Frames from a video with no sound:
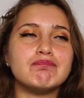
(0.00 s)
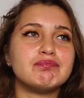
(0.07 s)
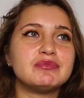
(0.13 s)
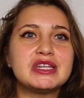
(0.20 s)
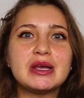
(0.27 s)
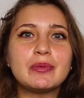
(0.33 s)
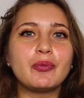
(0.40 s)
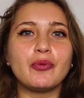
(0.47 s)

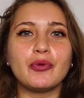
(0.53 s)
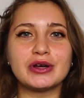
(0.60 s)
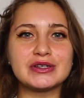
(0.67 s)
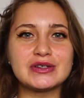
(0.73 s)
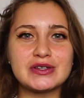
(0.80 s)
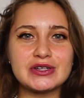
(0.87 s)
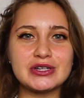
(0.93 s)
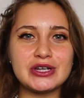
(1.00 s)
tip
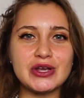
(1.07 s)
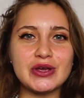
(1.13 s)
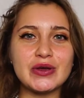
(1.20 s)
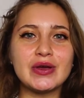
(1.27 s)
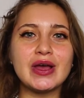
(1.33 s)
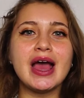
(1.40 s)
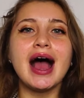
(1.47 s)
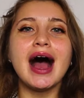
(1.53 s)
was
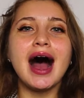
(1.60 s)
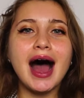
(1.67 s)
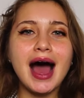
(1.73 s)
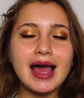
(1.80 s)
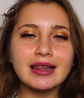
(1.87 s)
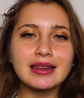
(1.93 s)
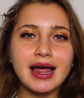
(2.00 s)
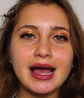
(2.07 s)
to
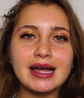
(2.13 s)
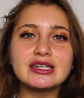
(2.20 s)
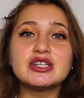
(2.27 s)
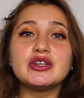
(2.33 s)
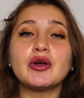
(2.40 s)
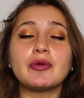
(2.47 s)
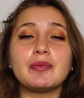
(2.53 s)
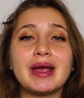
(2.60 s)
highlight
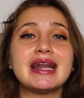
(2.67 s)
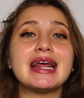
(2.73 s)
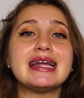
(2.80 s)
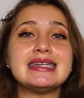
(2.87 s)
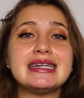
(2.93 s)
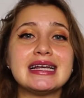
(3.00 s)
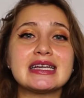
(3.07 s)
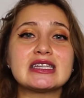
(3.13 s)
your main
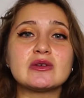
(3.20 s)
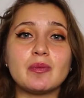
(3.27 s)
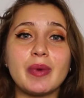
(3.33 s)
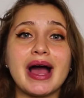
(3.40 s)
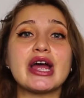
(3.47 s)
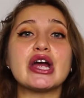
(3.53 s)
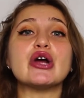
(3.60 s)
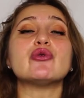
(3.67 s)
ideas
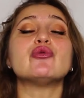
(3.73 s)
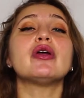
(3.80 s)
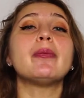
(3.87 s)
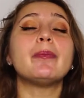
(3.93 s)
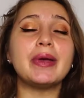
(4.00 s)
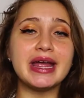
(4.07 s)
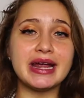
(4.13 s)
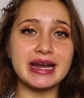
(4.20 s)
by
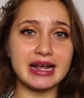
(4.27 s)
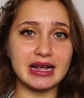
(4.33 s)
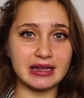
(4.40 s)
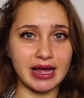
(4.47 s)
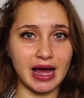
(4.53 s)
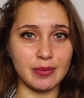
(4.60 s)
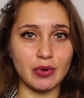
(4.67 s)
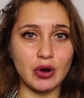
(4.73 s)
repeating
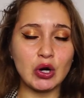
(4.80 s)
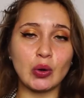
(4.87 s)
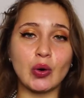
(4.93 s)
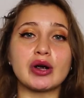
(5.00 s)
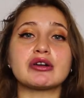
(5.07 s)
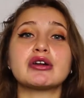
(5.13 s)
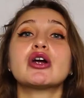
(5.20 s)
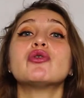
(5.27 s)
them,
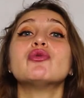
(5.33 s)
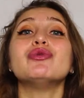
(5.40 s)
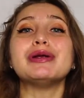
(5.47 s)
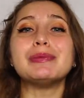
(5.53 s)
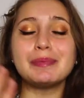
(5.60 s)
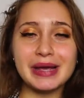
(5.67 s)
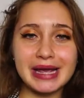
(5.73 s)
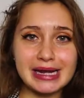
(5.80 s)
or
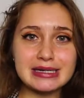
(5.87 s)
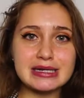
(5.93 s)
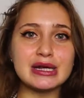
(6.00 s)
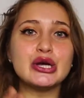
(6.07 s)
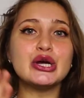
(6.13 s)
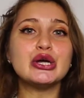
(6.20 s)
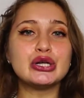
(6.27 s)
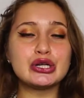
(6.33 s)
repeat
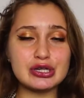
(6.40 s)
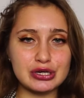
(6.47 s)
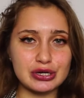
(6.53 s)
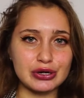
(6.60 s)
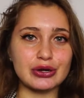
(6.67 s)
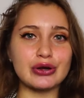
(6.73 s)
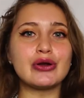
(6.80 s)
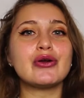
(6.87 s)

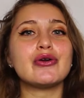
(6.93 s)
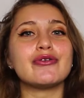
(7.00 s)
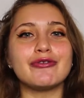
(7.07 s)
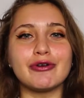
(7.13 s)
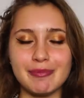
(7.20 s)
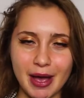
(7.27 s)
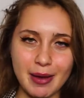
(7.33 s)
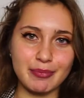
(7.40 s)
to
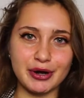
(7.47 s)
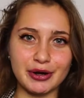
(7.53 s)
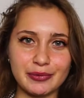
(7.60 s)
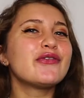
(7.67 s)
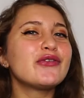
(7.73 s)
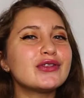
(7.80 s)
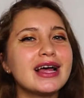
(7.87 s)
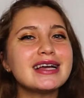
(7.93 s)
remember.
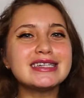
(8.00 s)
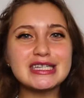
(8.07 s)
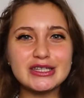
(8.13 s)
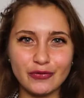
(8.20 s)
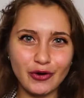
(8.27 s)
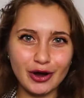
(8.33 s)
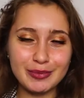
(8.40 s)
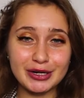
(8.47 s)
If you like this
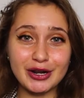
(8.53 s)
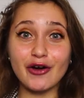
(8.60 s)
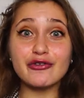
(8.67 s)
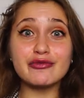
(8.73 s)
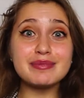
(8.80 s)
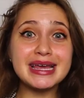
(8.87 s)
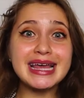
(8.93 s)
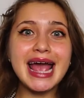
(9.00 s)
format
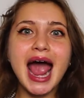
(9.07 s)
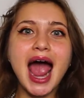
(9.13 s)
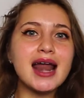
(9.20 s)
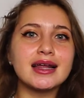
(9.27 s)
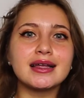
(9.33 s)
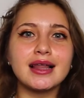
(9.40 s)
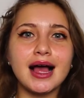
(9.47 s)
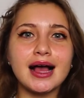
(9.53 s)
of me
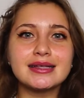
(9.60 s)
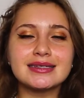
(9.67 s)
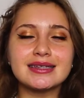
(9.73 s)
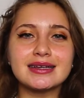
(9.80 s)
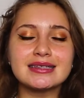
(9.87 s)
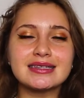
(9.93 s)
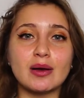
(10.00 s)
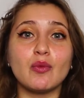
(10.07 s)

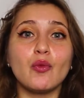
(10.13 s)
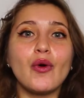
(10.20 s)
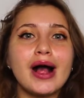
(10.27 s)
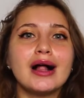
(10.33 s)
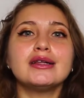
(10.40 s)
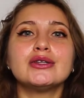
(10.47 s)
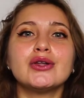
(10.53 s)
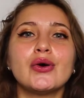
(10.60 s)
analyzing some
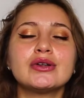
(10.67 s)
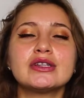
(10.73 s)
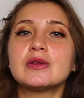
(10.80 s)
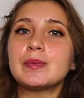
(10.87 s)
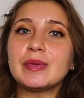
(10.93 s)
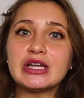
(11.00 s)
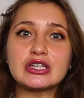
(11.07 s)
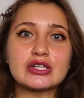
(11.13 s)
well-known
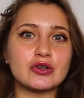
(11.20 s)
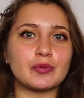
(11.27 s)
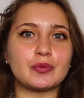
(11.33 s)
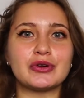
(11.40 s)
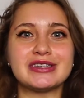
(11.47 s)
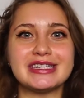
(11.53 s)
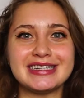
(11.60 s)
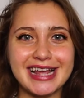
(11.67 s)
speeches or
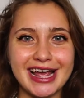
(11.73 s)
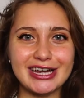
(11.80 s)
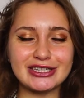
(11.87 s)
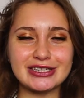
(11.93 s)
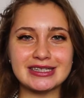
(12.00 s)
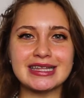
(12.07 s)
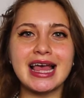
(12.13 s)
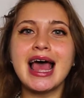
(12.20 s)

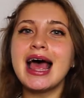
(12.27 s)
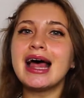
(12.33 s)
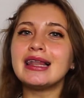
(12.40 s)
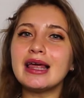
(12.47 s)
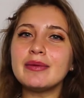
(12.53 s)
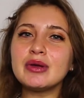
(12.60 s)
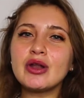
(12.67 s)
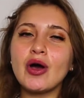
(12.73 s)
presentations,
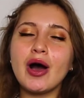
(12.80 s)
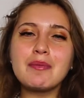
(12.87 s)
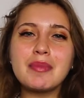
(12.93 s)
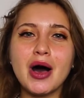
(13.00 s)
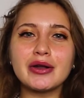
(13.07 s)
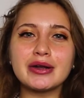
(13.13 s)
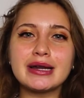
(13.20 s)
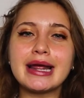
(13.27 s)
let me know
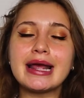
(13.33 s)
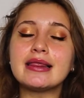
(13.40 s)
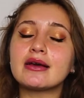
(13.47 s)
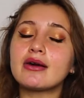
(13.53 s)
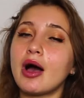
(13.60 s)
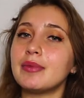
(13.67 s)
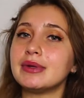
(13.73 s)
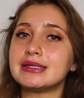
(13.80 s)
about it in the
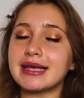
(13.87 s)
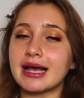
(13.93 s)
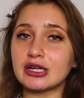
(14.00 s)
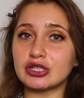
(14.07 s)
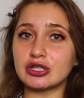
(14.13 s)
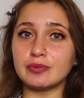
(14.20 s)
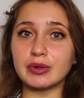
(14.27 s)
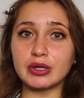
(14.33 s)
comment
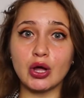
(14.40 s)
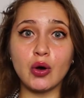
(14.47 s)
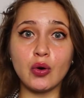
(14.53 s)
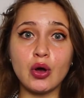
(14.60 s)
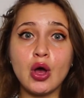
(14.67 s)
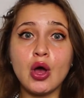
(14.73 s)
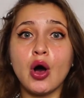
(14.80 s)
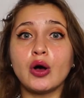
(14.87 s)
section
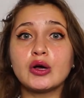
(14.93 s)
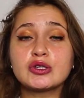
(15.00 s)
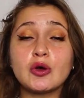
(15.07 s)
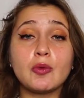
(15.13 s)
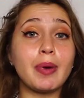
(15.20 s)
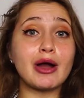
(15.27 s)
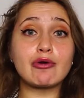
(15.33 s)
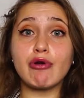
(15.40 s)
below.
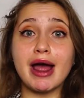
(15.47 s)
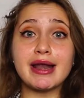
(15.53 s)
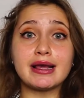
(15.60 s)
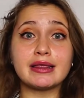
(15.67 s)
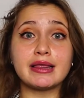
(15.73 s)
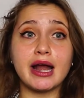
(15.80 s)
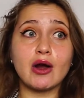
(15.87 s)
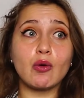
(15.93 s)
Also, by
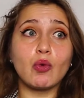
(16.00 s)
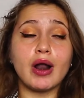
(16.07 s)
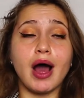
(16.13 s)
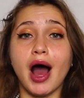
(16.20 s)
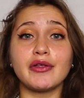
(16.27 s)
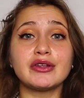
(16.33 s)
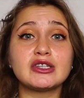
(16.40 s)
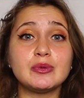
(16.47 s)
writing there what
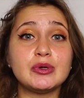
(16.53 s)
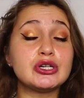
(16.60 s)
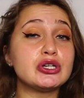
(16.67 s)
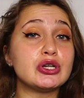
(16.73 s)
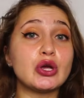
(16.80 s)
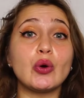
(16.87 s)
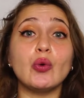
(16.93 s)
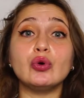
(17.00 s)
other speech
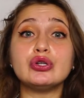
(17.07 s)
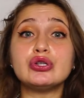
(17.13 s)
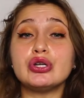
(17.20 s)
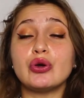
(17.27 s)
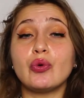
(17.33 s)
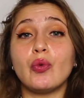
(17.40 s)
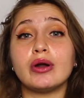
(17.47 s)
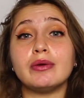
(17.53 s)
do
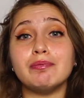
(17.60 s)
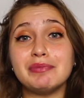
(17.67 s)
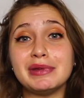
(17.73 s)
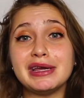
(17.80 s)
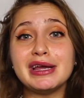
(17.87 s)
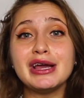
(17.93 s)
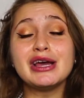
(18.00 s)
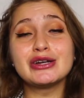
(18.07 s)
you want
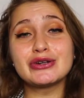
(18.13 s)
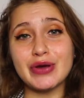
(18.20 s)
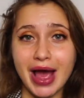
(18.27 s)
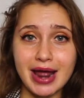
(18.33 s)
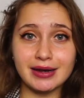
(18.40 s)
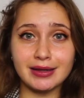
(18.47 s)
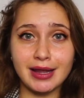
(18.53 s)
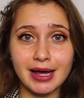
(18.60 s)
me to
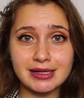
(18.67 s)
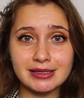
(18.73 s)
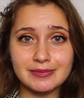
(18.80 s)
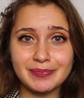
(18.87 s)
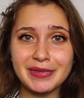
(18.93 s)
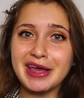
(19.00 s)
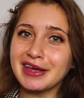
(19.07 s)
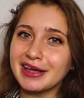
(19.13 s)
analyze.
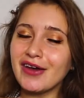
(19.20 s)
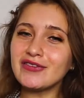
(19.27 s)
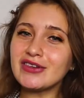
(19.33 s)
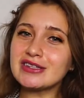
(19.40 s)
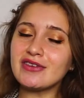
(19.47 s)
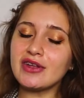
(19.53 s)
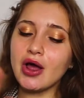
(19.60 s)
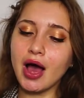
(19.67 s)
Give
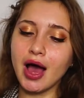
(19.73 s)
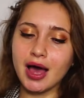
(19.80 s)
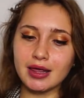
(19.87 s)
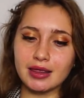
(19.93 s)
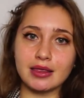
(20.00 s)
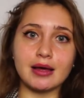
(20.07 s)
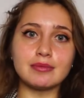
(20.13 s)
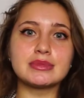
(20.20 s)
this video a
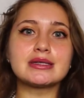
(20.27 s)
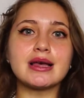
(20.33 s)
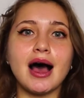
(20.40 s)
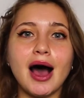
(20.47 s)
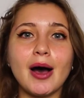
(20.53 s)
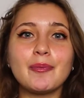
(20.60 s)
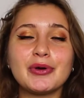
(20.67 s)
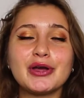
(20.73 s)
thumbs
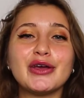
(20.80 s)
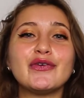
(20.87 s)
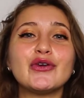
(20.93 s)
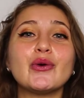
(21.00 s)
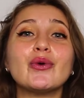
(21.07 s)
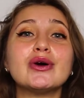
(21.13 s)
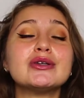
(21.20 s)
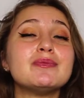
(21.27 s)
up if
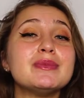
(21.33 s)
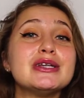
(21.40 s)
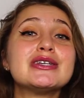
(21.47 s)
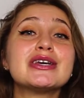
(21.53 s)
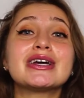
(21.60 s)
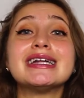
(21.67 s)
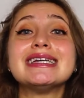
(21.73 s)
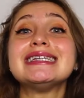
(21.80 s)
you want me
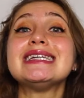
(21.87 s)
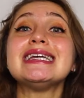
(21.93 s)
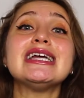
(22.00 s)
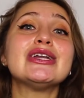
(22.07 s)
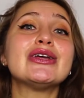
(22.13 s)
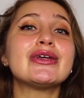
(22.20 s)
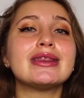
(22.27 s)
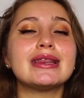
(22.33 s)
to
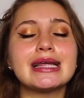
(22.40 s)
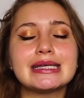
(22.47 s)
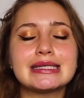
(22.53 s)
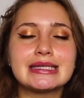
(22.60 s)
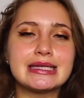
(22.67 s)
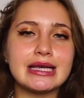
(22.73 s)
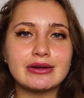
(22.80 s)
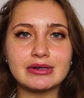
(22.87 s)
continue this
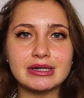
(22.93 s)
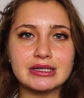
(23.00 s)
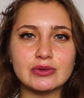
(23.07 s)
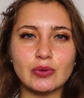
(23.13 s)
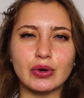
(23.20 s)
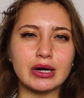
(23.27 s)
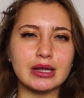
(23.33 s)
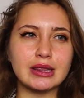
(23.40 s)
series
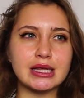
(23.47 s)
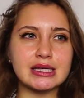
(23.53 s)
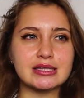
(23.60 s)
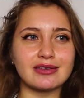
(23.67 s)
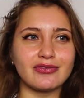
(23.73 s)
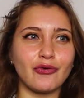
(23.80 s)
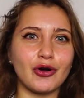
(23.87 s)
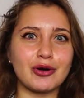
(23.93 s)
or
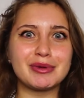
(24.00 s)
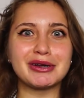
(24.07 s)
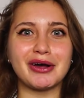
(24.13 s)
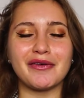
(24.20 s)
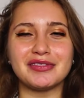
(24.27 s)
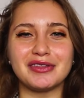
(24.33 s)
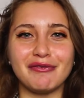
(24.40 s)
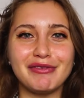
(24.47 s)
this format
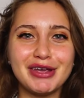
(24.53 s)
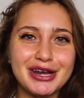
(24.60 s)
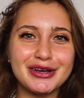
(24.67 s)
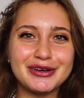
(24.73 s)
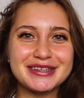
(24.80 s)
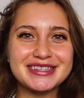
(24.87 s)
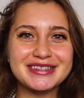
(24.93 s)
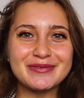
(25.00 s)
of the
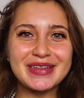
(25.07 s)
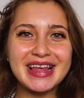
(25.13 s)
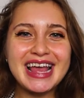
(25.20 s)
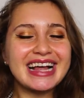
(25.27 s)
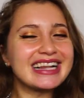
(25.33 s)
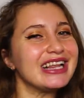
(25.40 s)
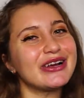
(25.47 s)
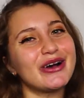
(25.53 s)
videos.
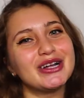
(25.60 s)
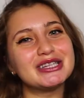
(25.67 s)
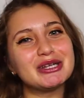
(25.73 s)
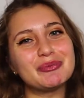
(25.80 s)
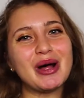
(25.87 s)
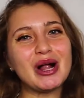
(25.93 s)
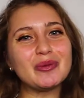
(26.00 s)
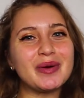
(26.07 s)
Click on the
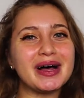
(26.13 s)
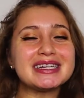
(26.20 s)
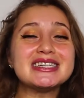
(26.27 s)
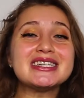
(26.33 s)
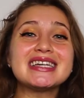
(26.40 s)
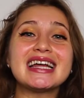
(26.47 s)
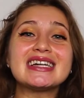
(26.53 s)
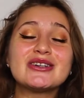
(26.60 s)
bell button
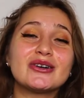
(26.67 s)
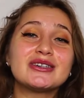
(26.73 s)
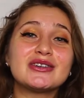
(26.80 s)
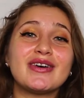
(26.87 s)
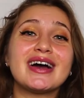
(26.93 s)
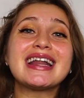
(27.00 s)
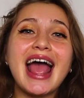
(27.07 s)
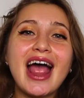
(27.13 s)
to get
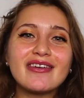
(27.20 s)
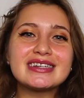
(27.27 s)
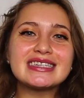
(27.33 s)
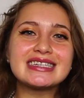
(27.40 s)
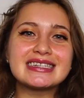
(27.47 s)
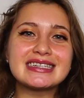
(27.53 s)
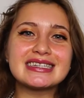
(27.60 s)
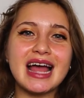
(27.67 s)
notified every
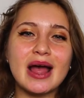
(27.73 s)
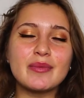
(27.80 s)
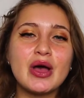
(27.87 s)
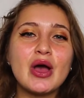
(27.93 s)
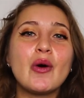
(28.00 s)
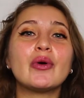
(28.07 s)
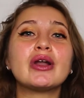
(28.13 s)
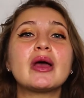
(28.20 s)
single time
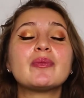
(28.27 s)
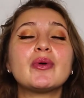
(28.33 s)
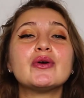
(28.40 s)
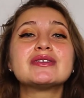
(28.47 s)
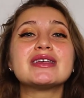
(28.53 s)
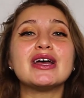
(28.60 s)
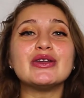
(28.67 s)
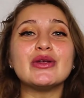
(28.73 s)
when I
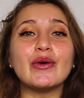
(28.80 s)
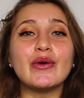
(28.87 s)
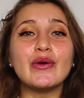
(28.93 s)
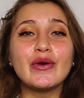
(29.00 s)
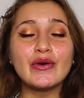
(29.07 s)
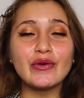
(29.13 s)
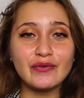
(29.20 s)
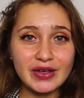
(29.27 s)
post a new
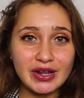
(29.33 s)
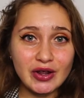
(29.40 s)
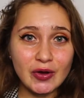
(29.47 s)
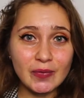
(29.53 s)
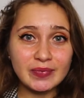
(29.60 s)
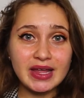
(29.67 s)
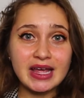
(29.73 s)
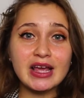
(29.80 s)

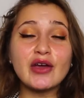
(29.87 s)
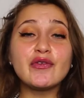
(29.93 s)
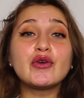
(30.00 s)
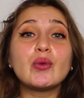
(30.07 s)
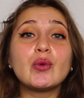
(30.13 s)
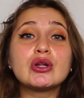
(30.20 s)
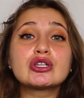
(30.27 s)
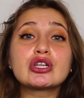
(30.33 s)
video. If
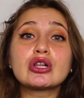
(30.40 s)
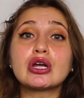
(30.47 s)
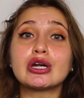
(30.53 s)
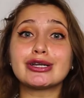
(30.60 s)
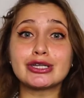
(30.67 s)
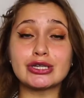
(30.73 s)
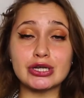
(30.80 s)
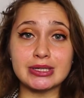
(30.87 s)
you want to
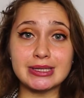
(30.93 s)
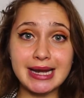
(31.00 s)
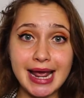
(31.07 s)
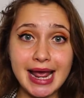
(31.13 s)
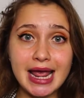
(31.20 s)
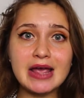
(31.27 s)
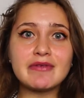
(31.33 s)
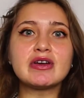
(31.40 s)
learn
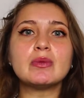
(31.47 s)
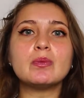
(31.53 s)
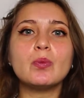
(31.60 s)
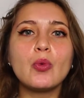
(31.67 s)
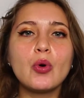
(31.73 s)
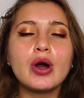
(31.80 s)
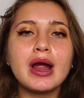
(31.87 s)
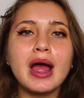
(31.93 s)
today even more